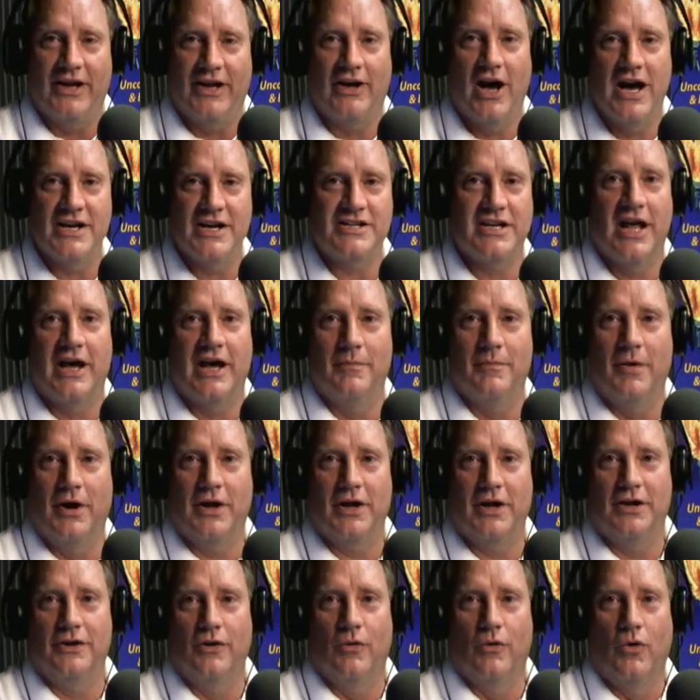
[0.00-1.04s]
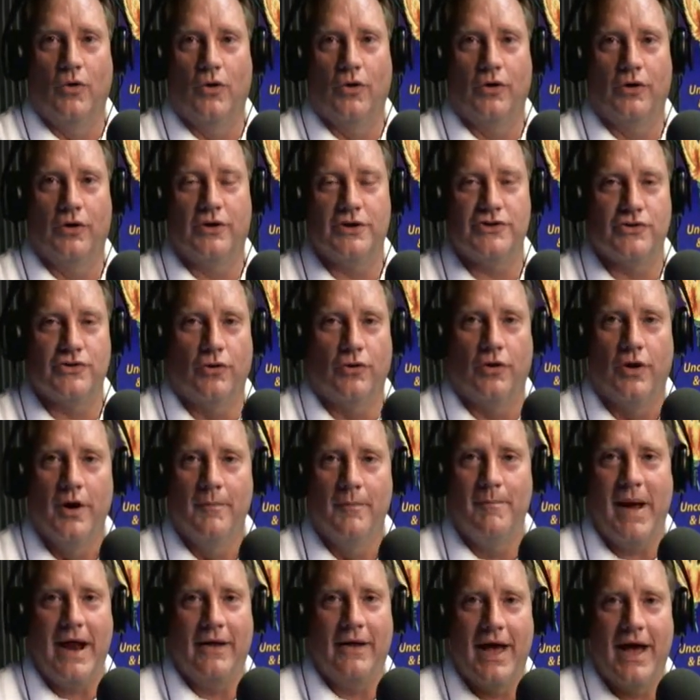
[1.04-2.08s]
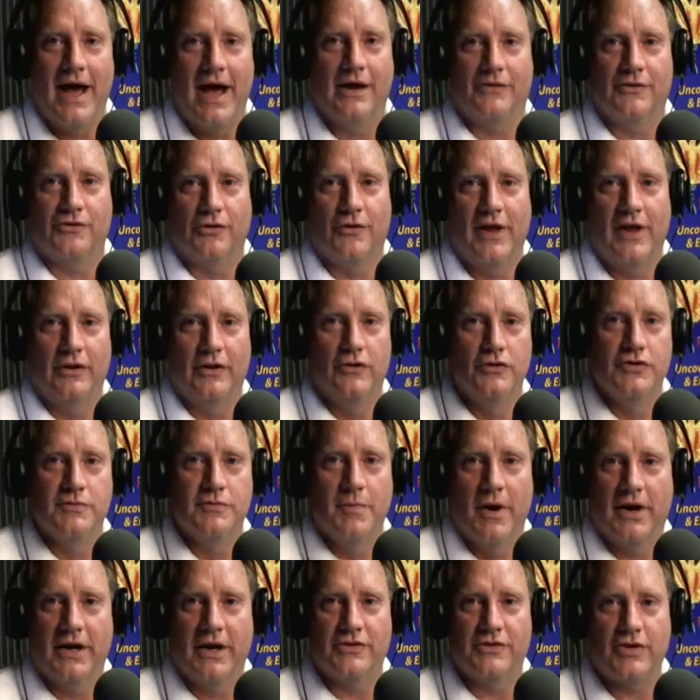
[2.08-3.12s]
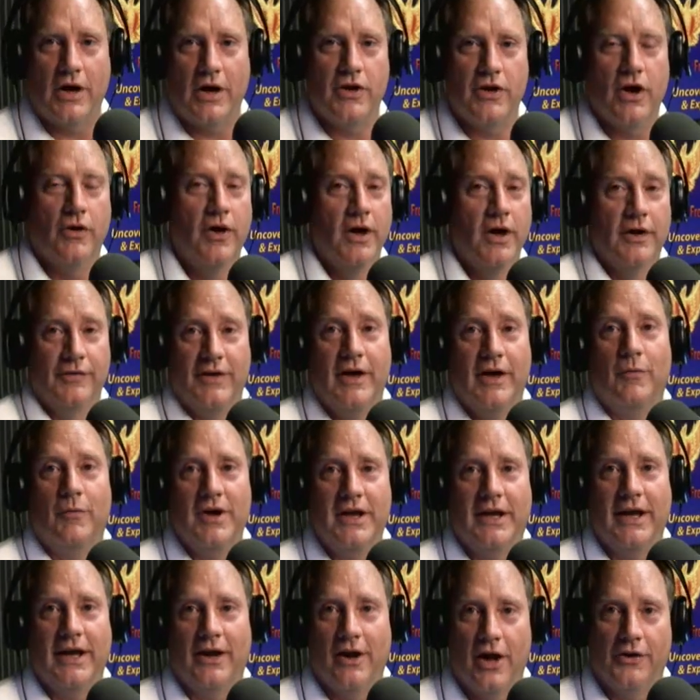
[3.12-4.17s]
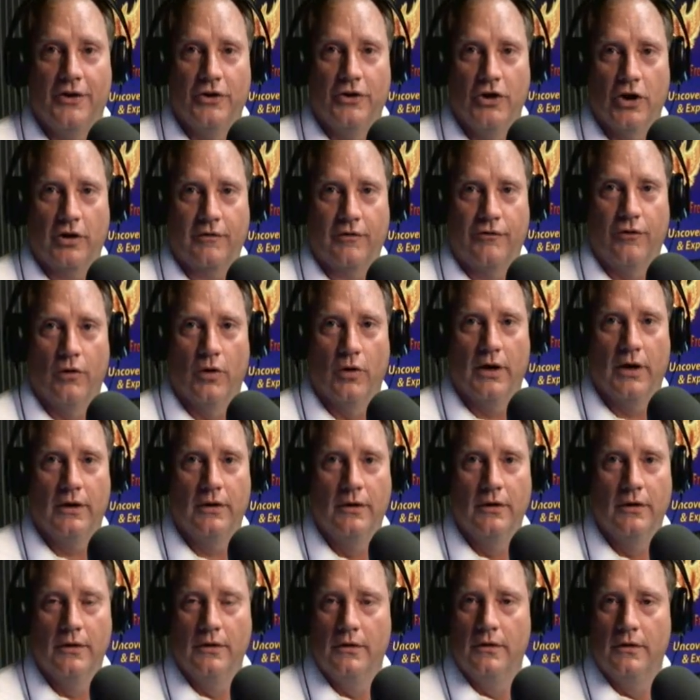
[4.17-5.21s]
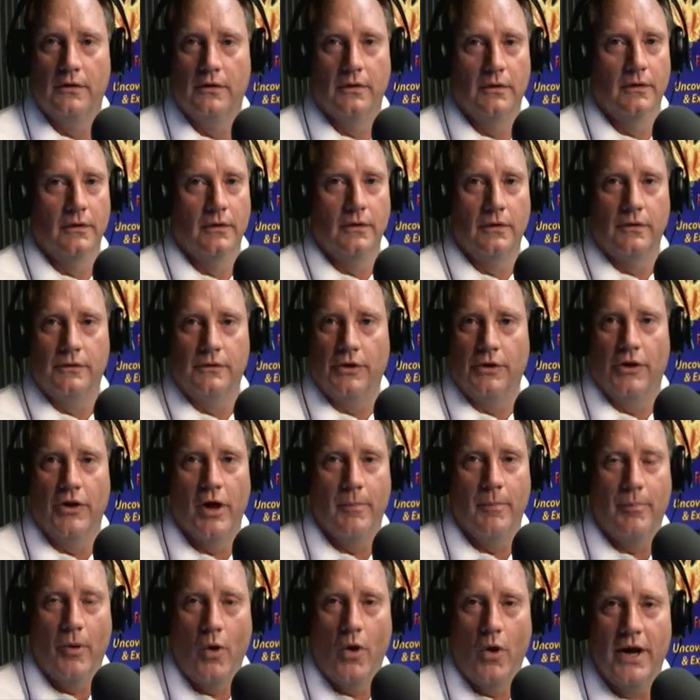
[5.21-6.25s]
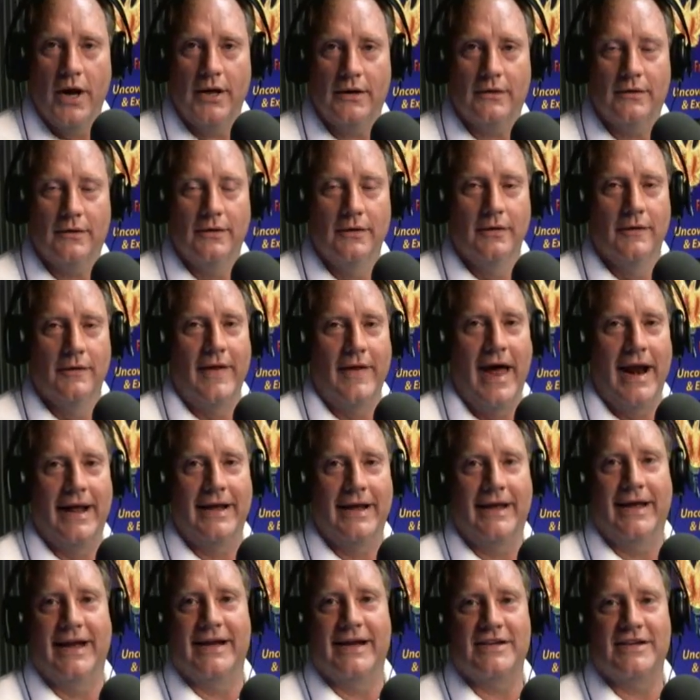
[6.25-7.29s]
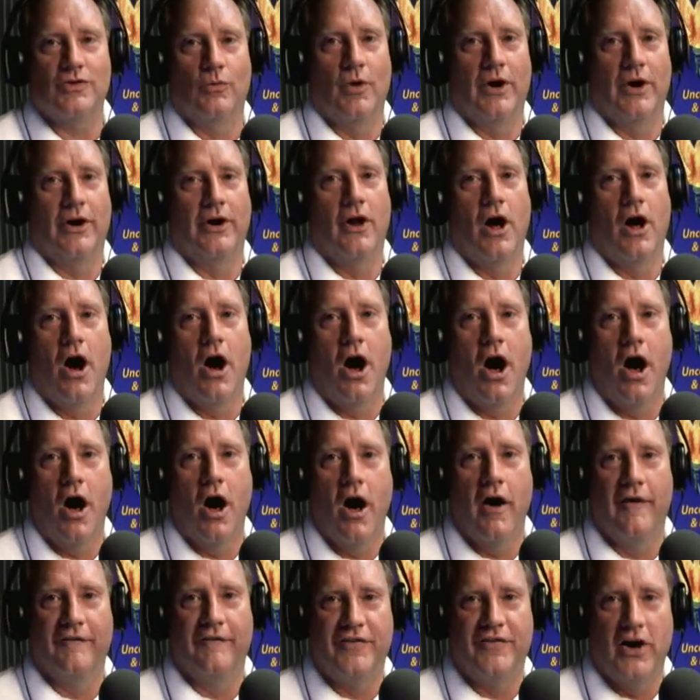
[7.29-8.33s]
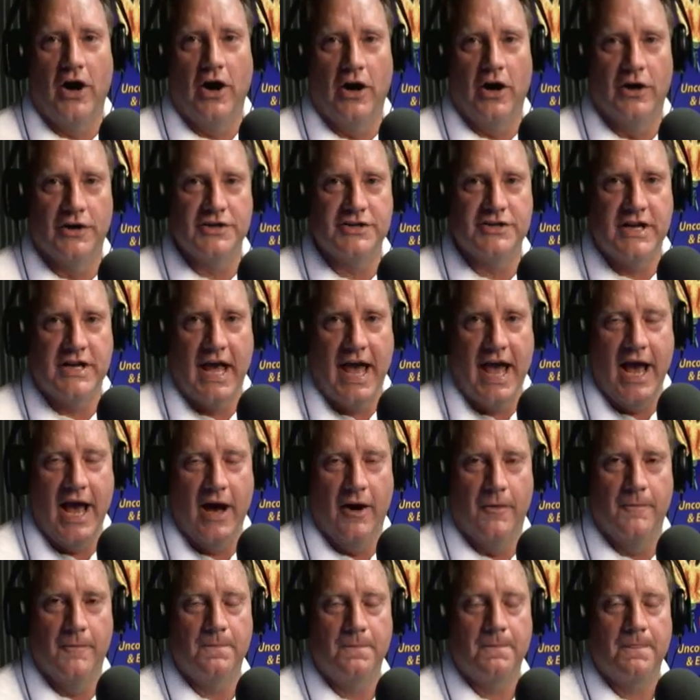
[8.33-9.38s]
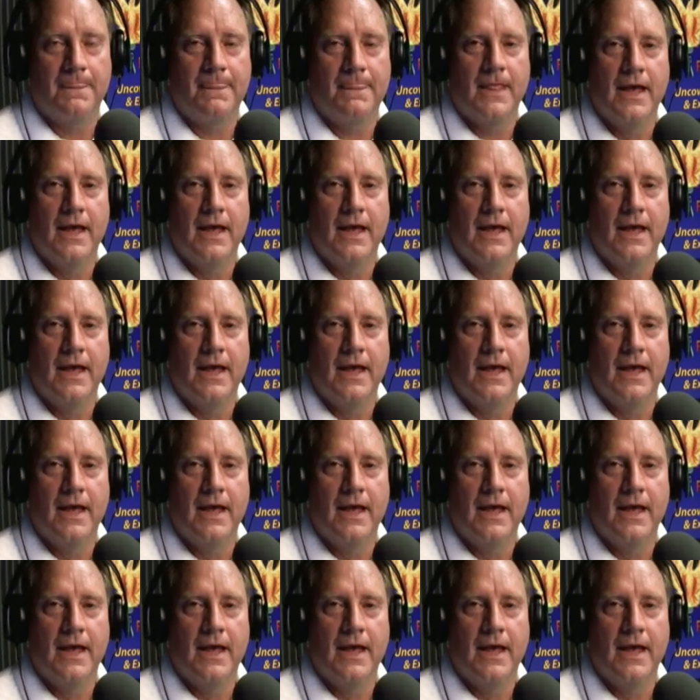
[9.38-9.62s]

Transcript: If it costs a lot of money in the wars or bailouts or they lose money, then we get on the hook for it. To the point that it gets to where it all falls down.